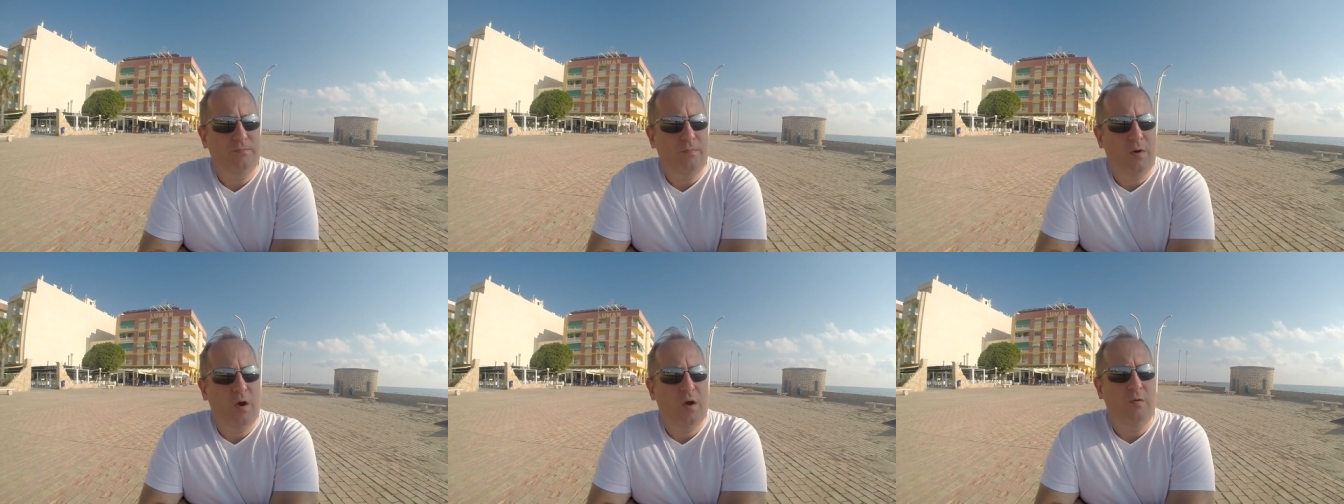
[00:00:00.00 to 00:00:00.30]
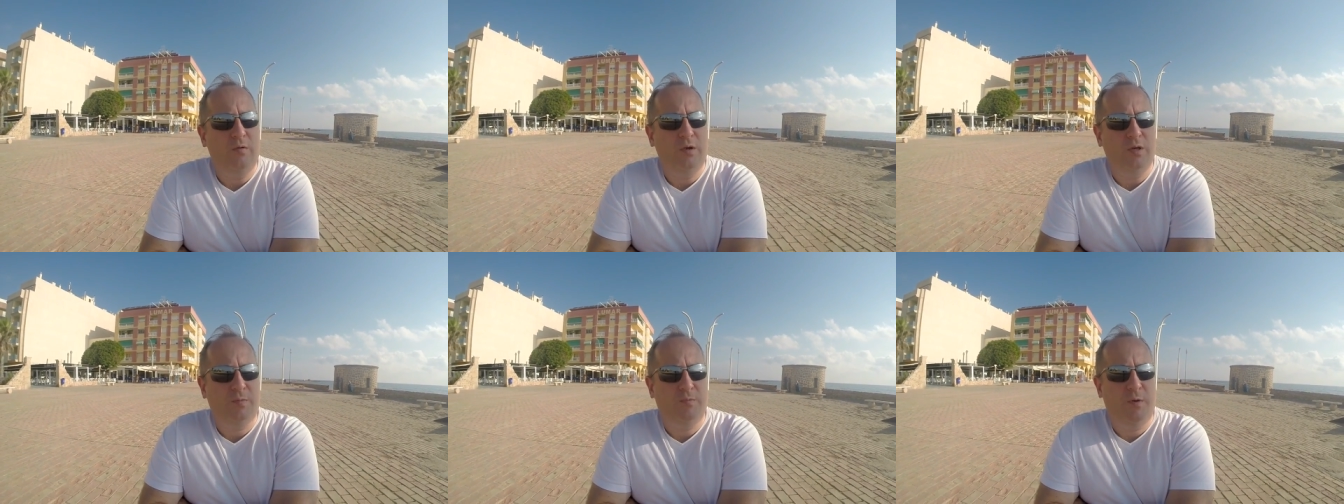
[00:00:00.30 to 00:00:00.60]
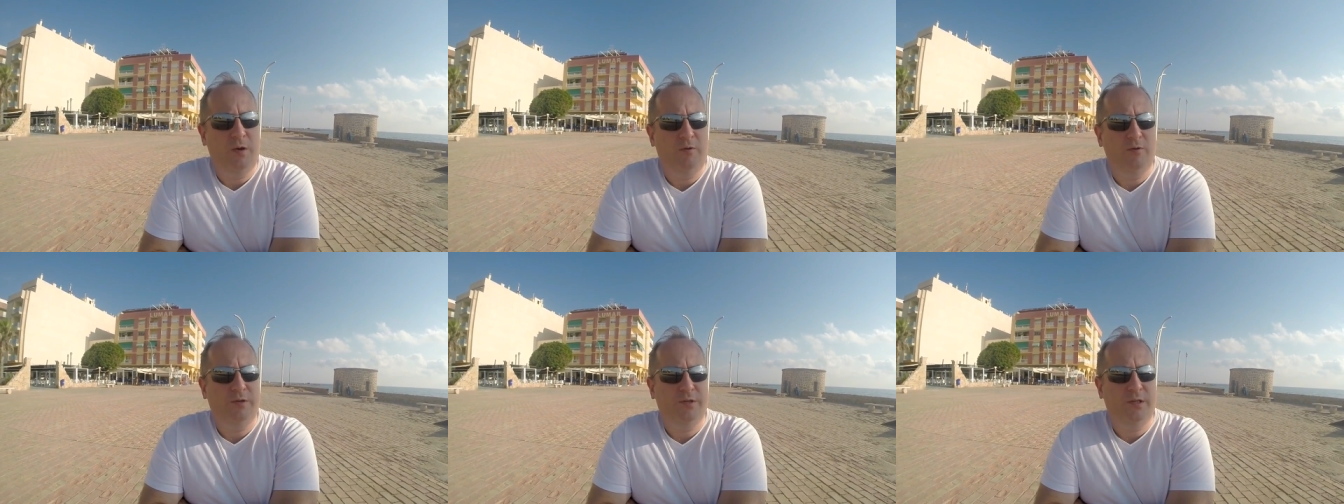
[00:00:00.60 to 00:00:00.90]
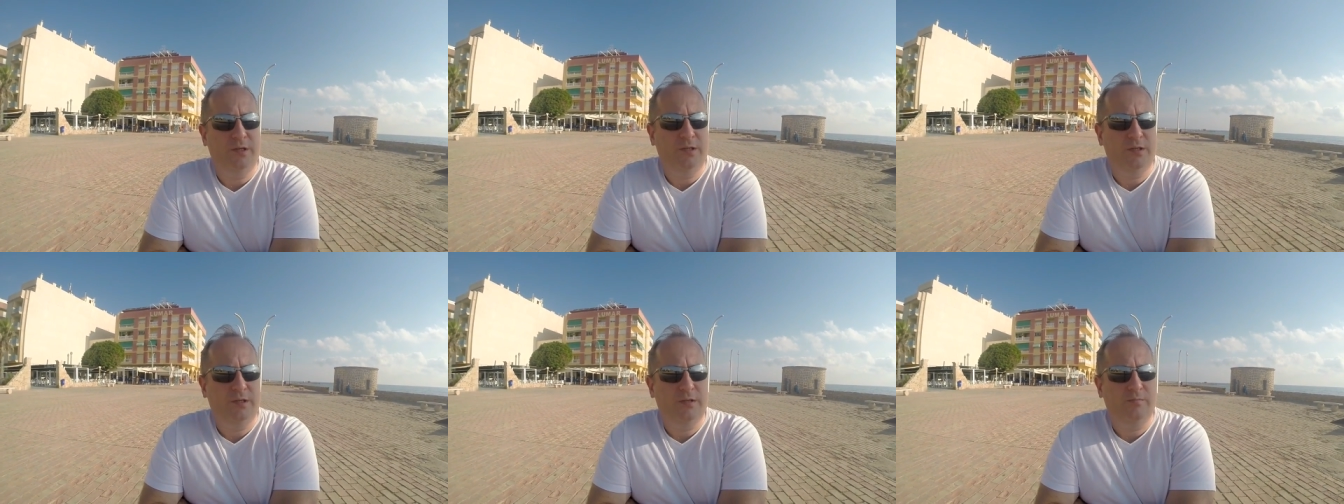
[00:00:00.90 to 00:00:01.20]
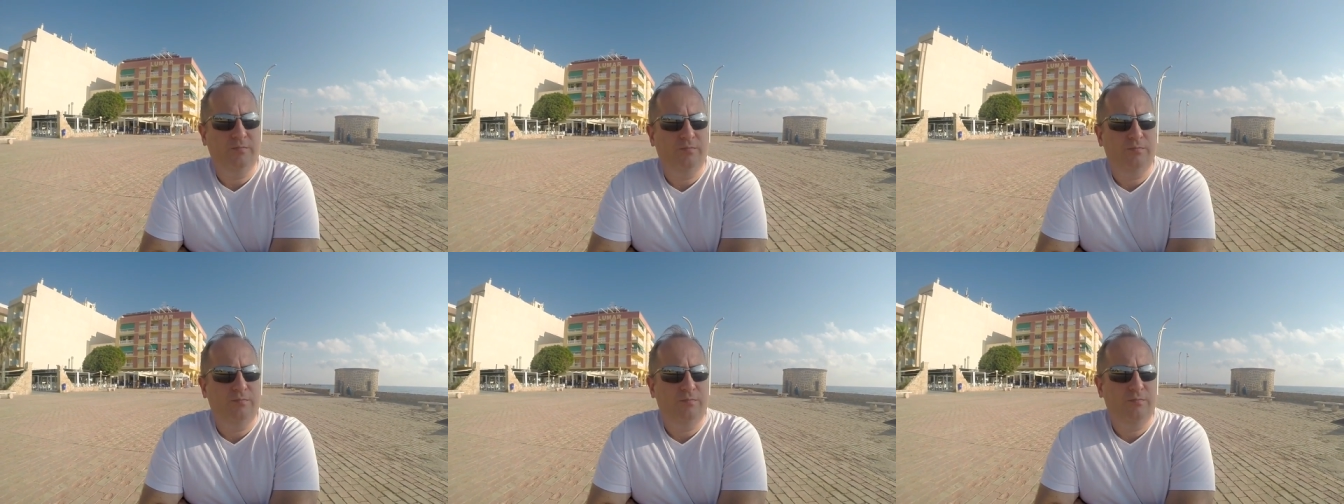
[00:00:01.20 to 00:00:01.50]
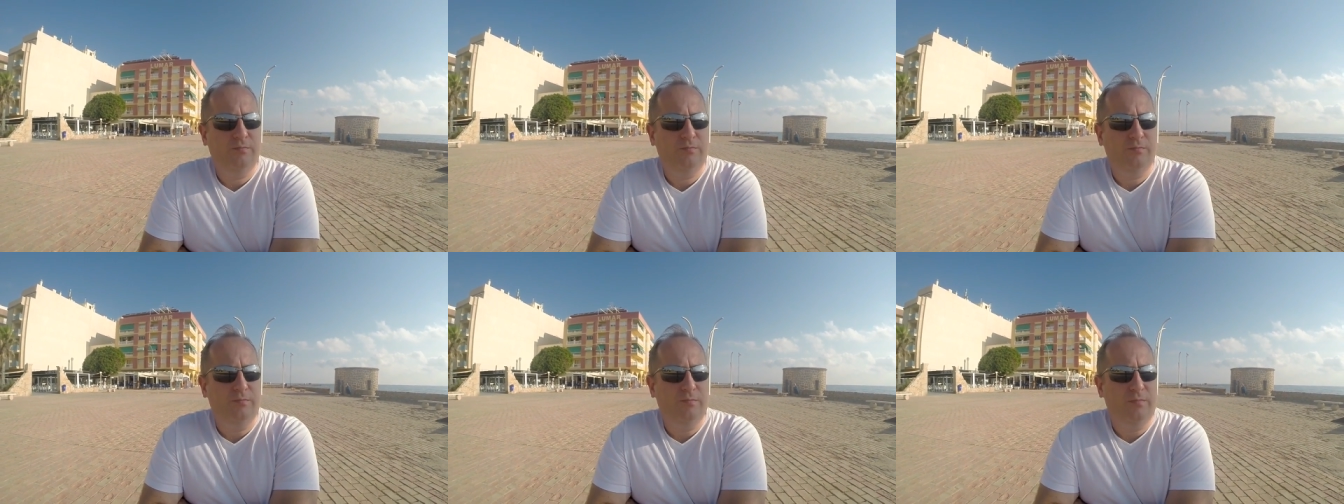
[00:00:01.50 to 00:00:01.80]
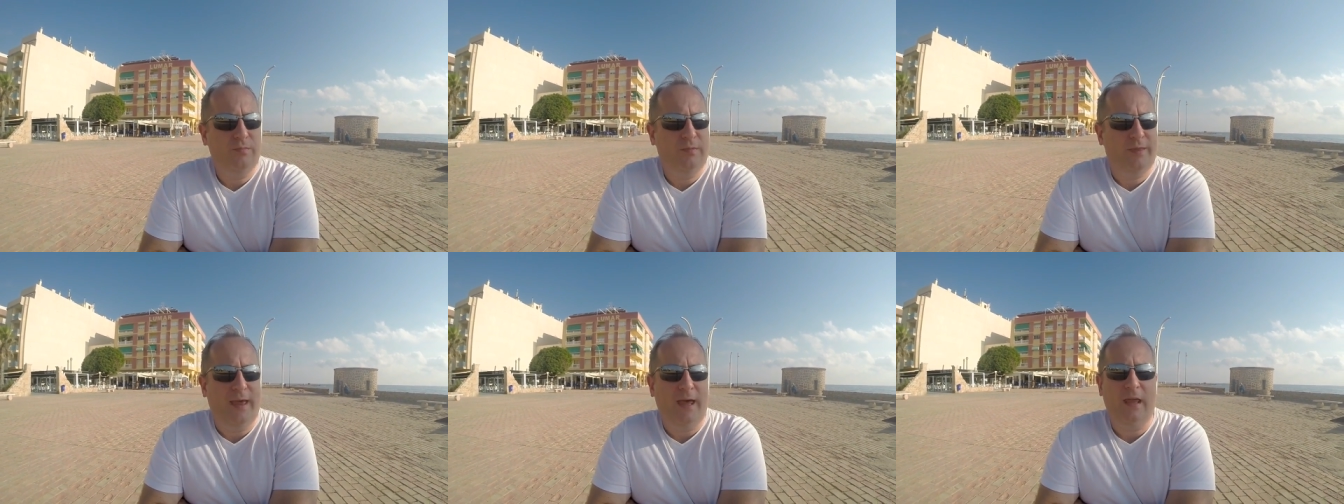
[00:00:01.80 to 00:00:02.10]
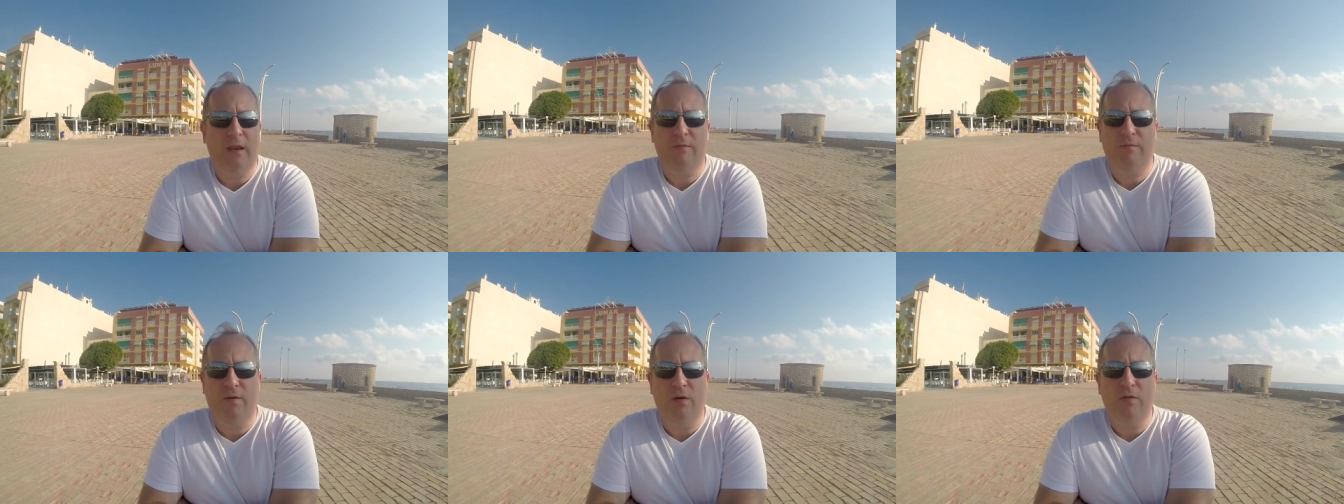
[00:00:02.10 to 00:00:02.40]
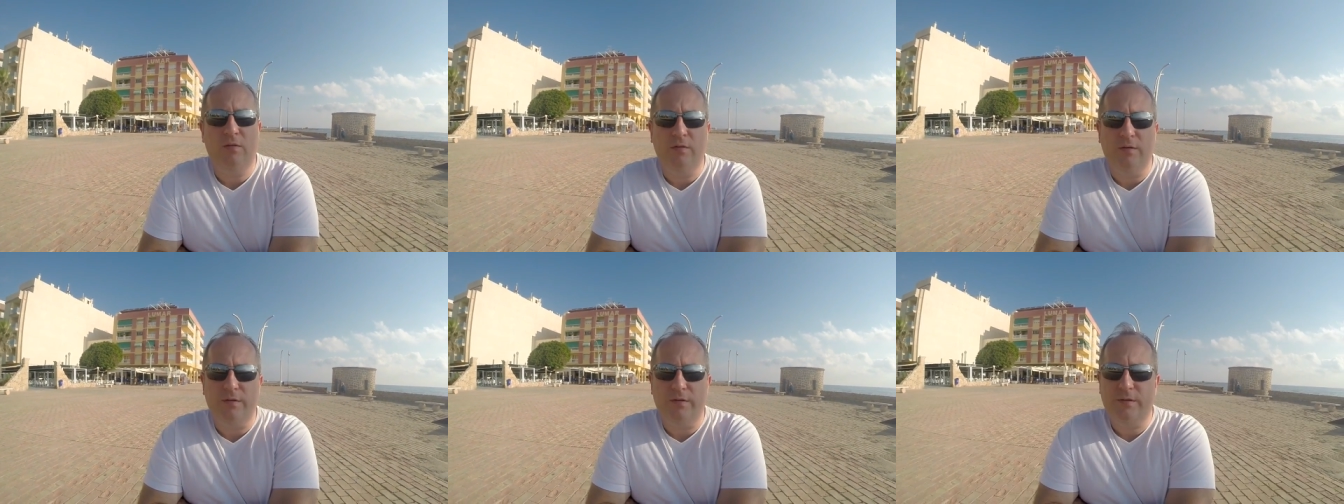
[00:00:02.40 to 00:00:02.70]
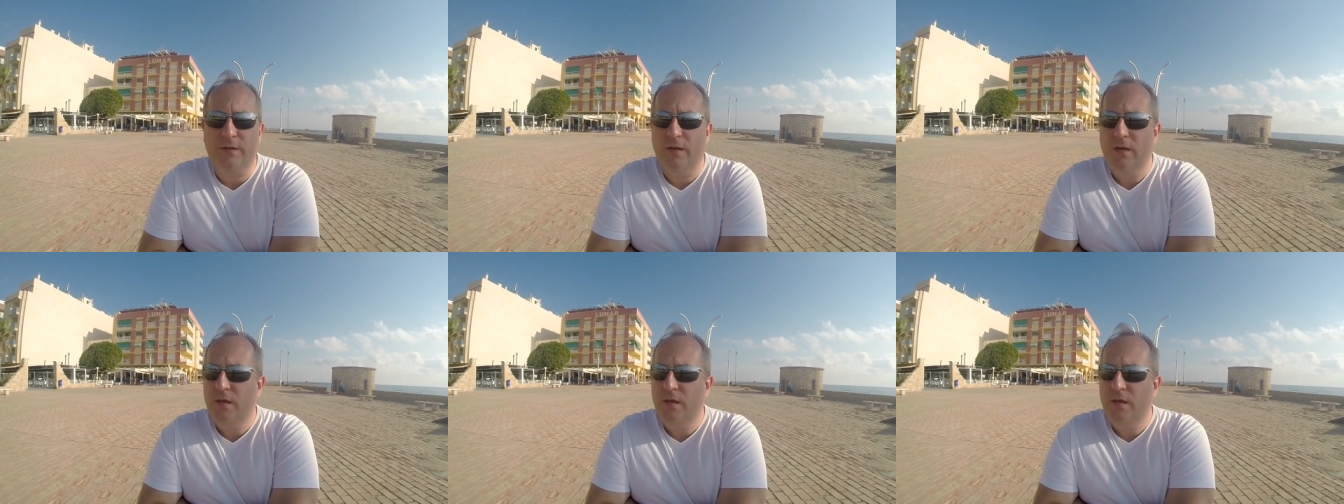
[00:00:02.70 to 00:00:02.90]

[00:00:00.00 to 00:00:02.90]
my own experiences and that of others,